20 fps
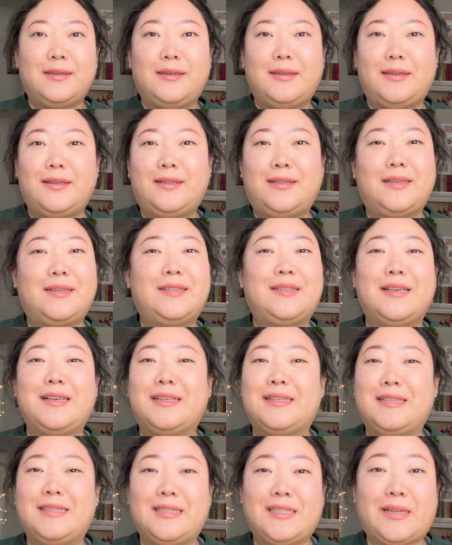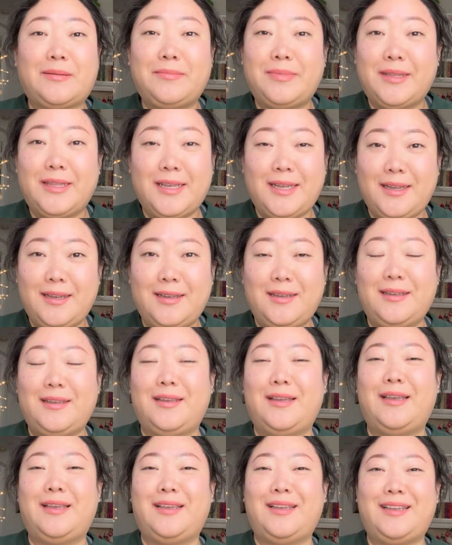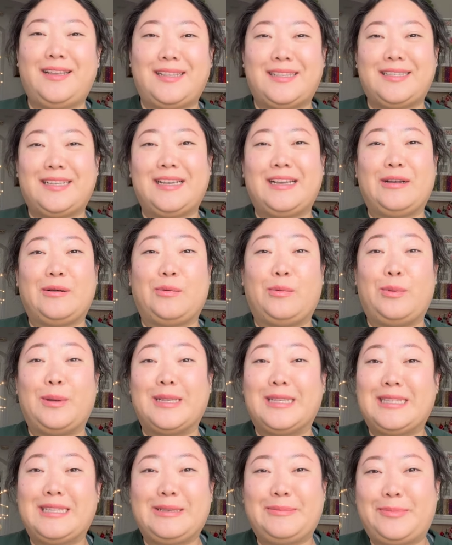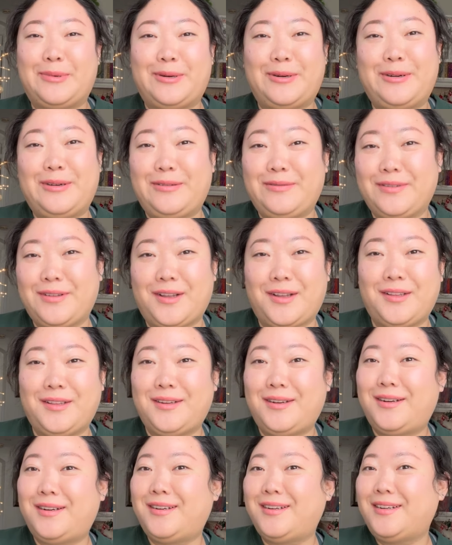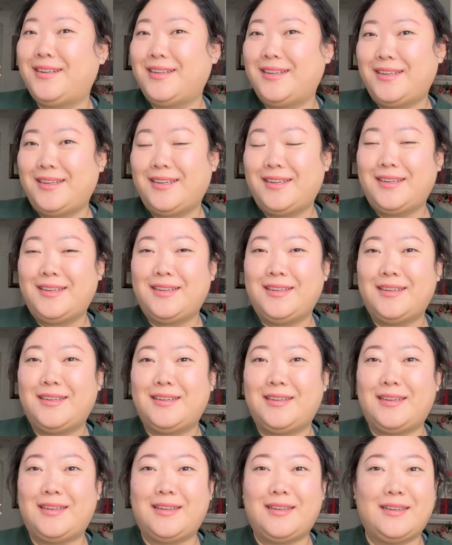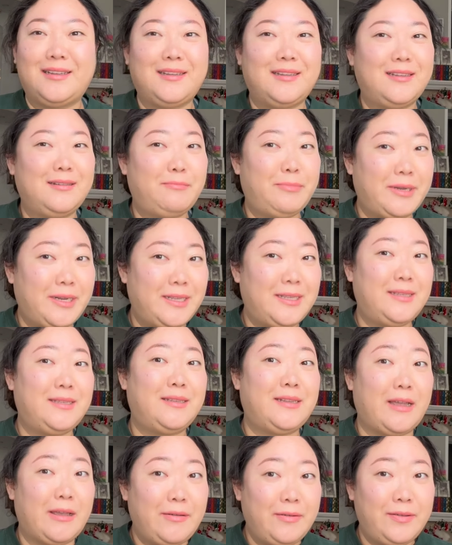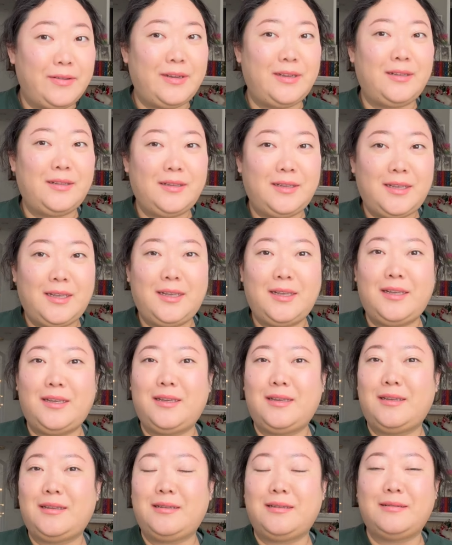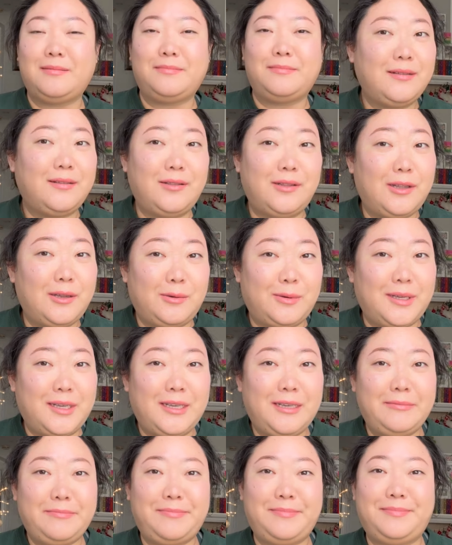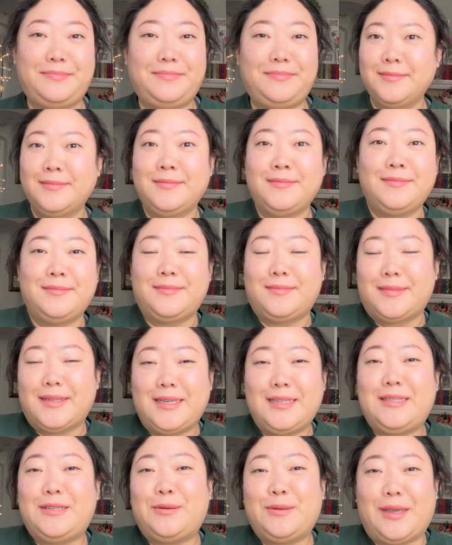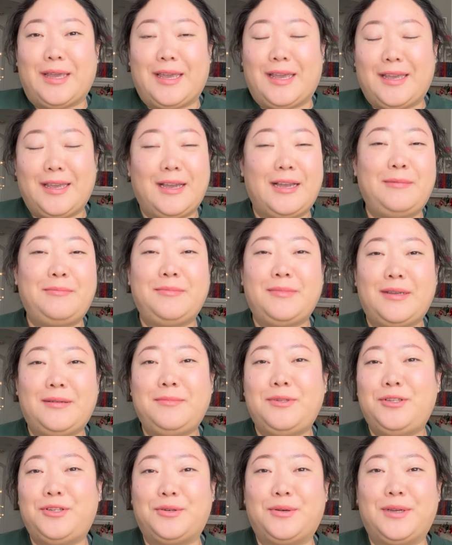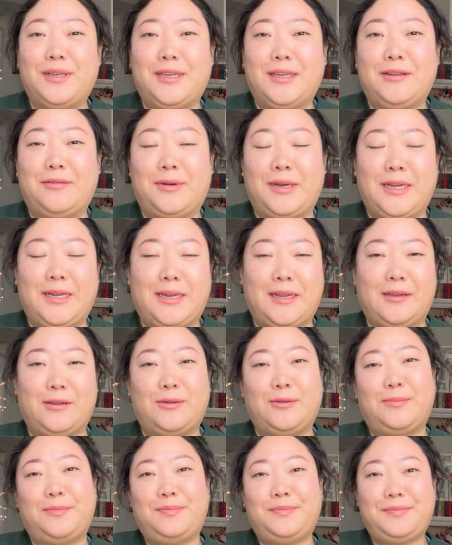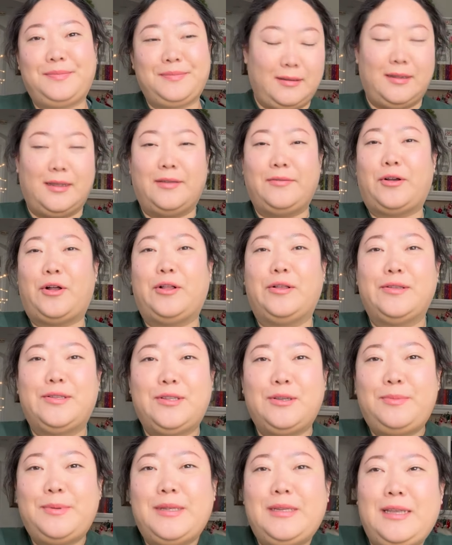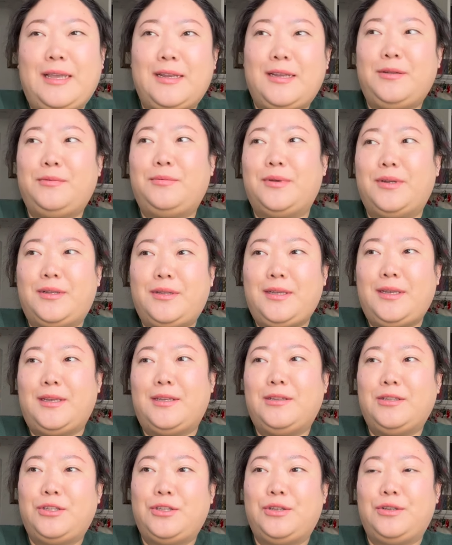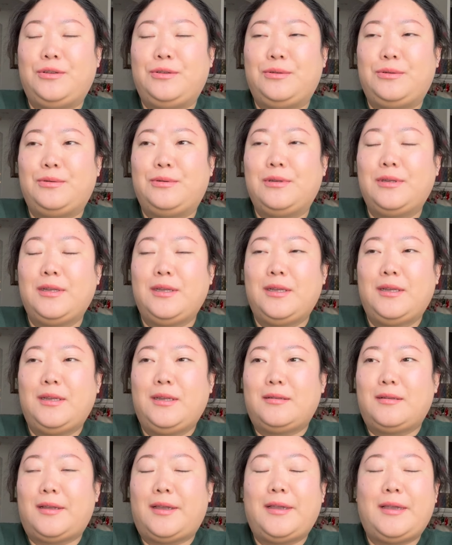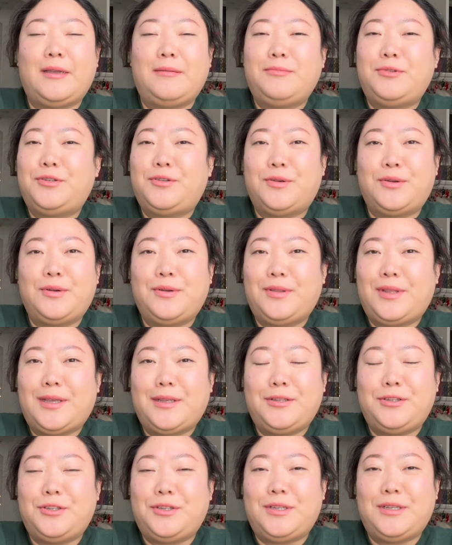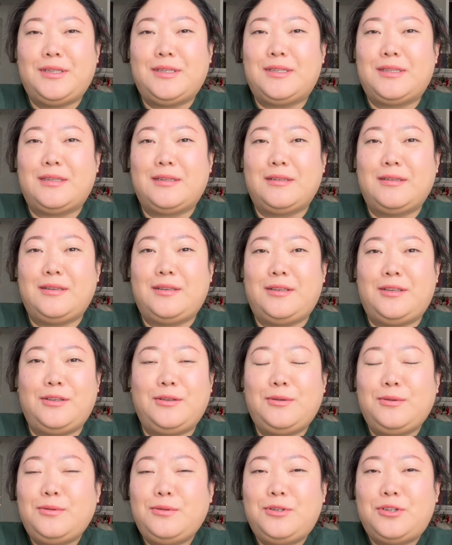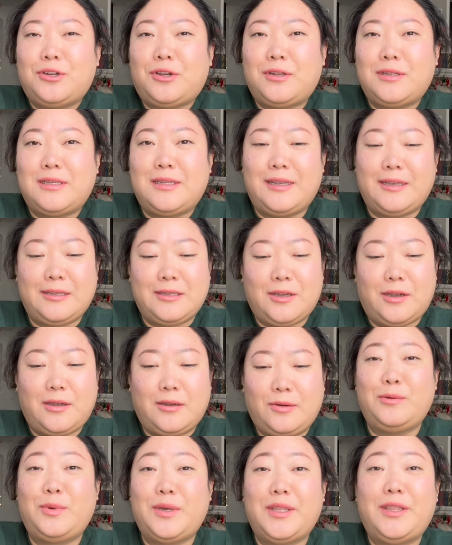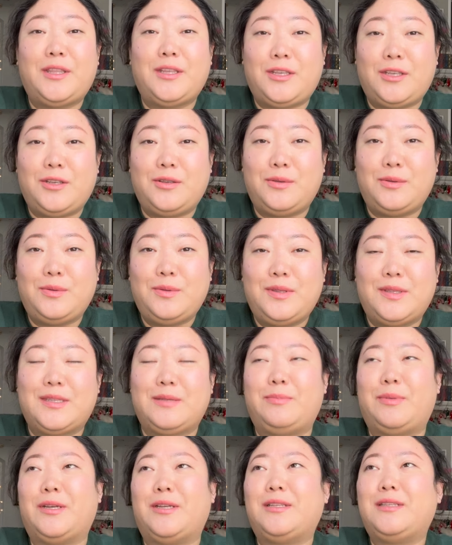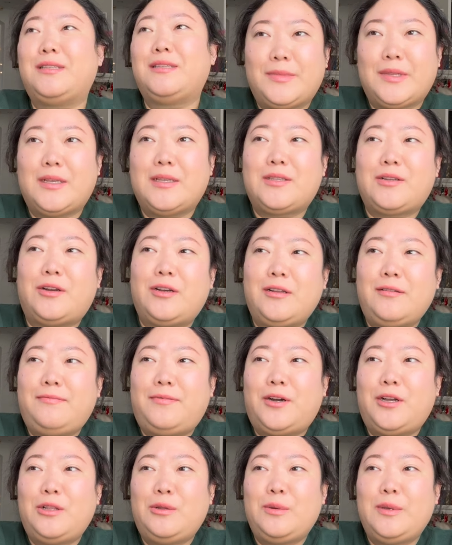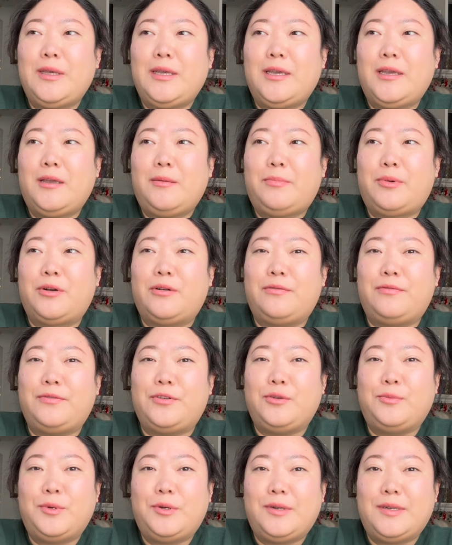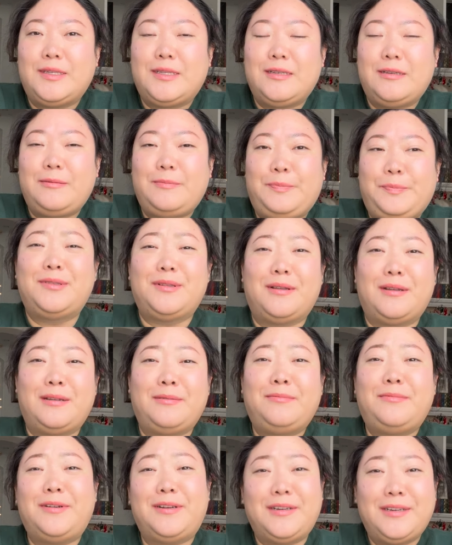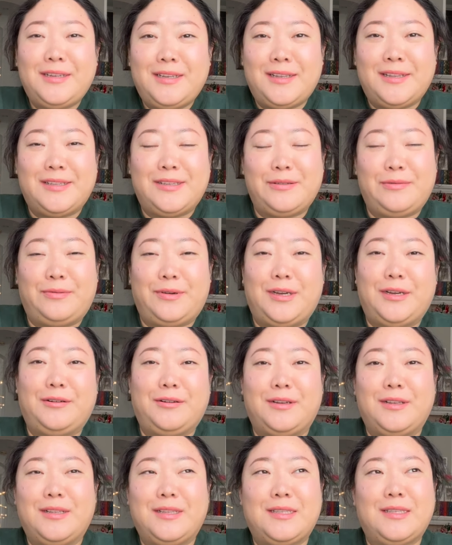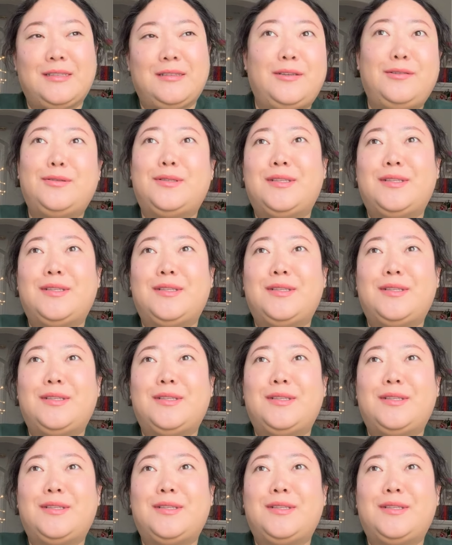It does like something, it's like a whisper of color, but it's definitely glowy. It's okay, I'm enjoying it right now. I've also been getting really into, I'm sure that she's huge on TikTok with the youths, but I started following perfumerism. I'm very into fragrance. I used